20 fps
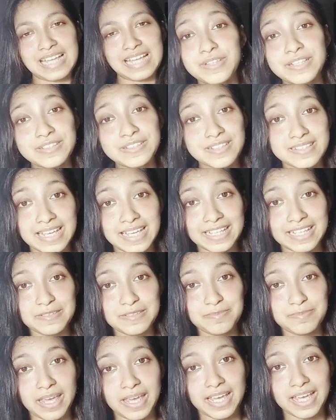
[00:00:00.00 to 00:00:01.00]
Moving to the
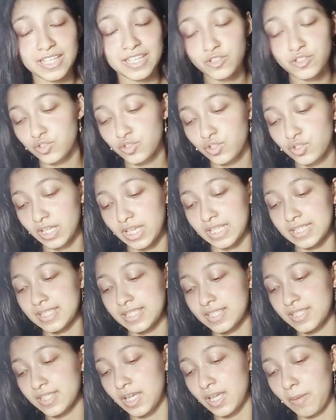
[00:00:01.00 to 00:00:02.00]
second page,
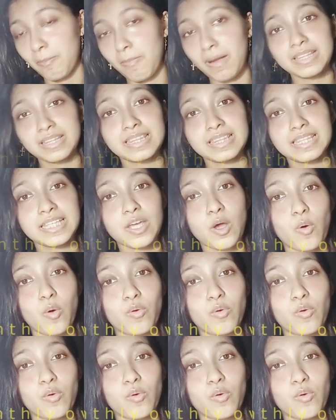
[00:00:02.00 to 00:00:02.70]
it's a monthly